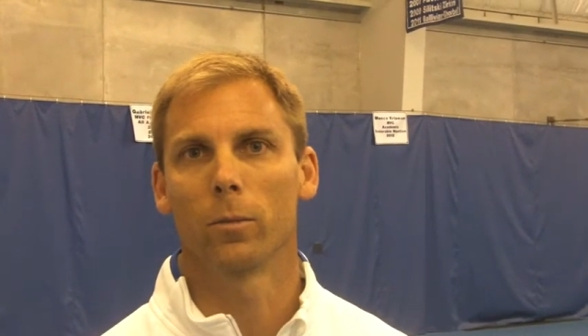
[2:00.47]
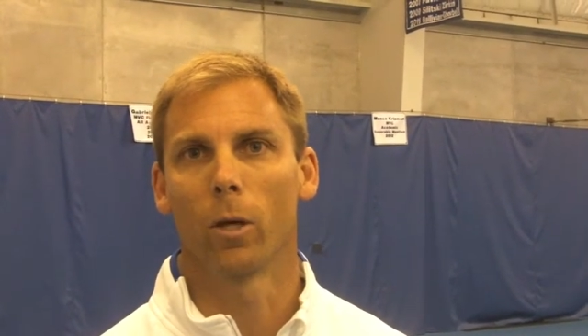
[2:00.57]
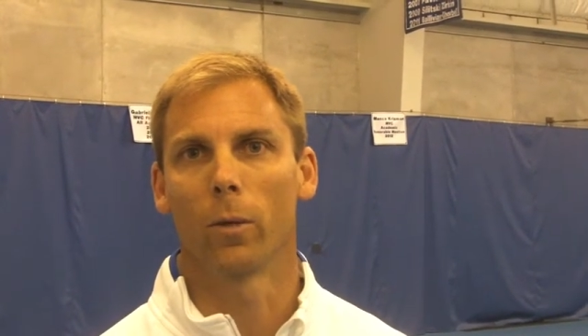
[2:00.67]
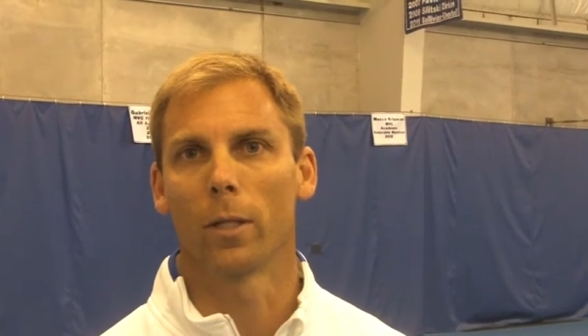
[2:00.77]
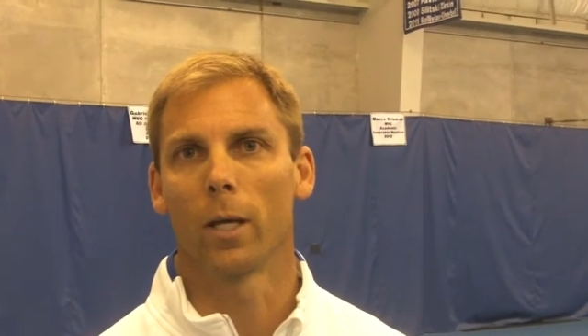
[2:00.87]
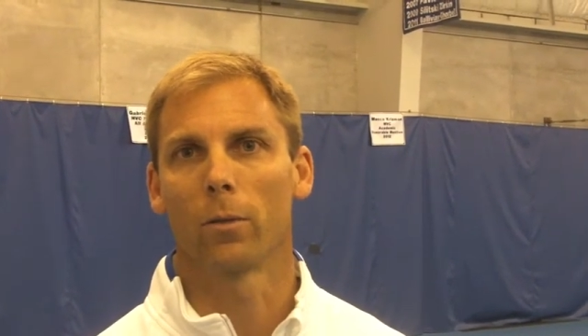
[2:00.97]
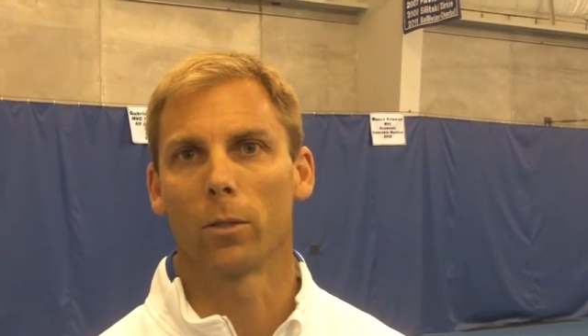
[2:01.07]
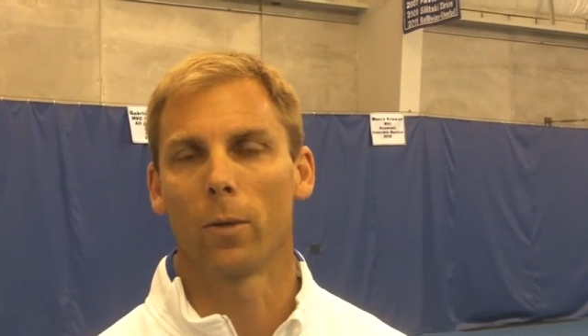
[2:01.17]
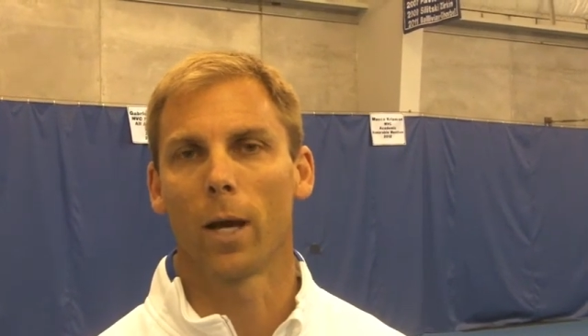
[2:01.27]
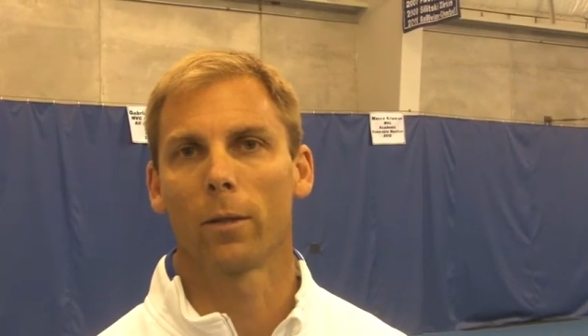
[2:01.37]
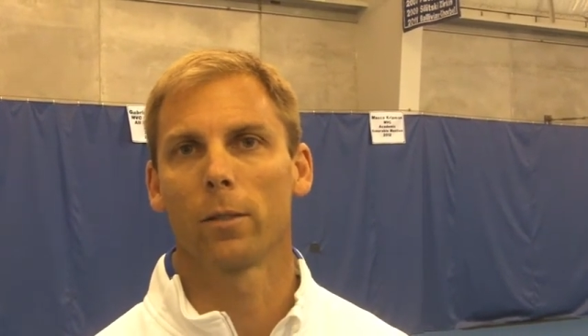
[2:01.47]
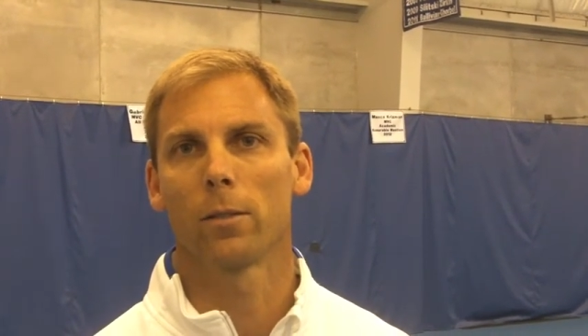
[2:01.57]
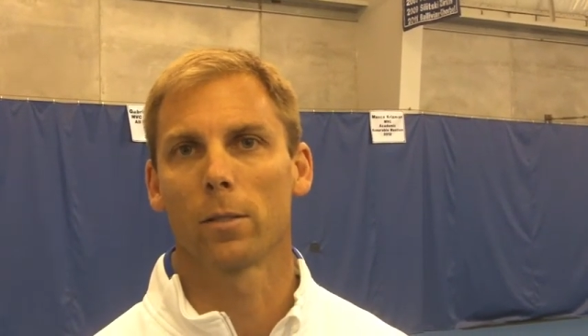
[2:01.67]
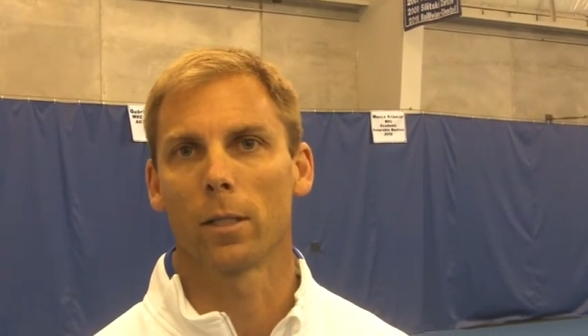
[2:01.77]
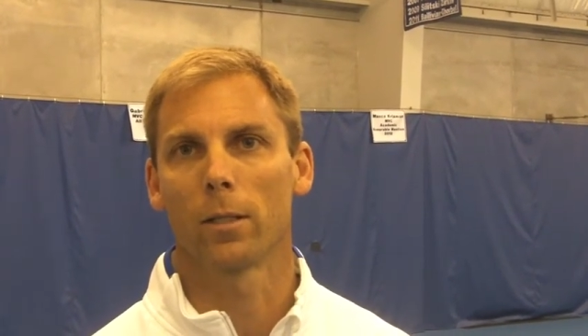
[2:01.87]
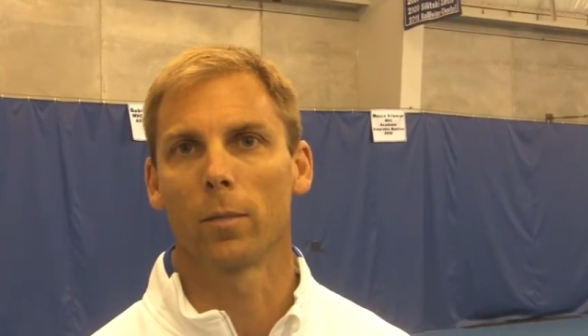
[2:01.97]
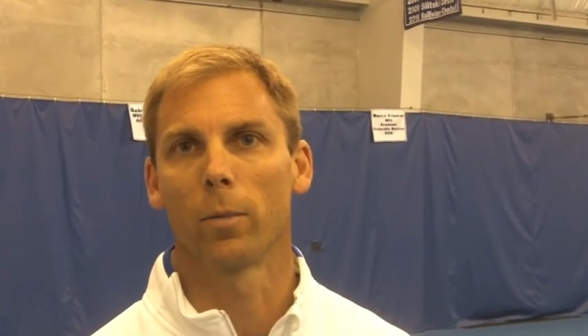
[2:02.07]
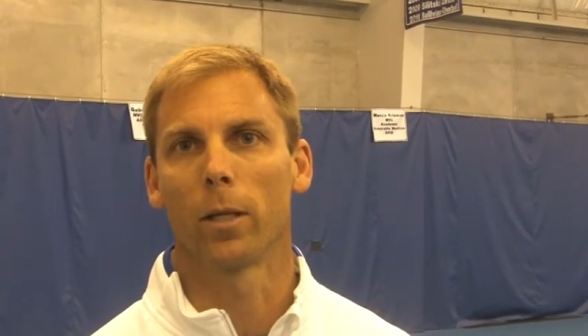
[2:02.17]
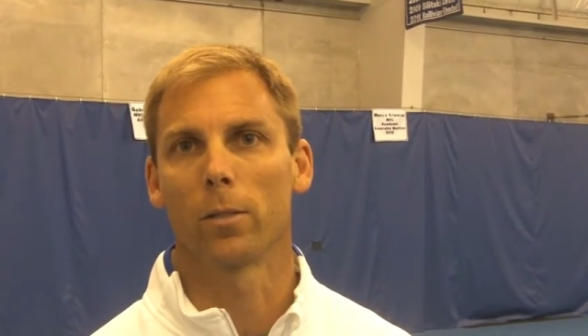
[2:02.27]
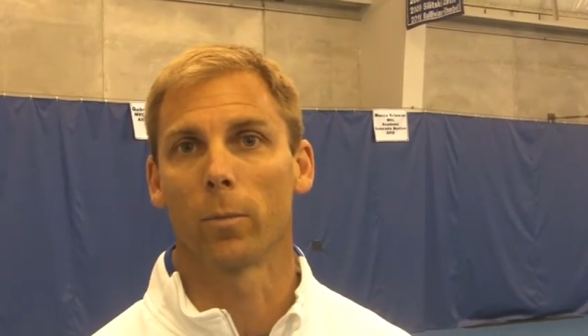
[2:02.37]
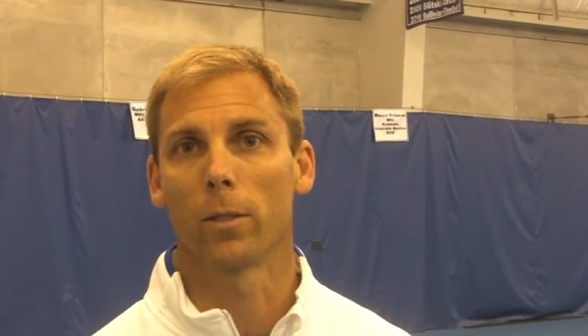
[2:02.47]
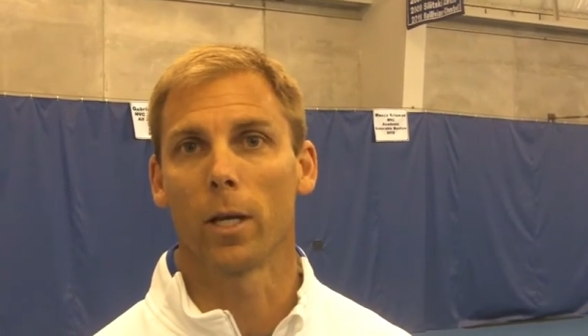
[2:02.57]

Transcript: going down to Athens and playing some good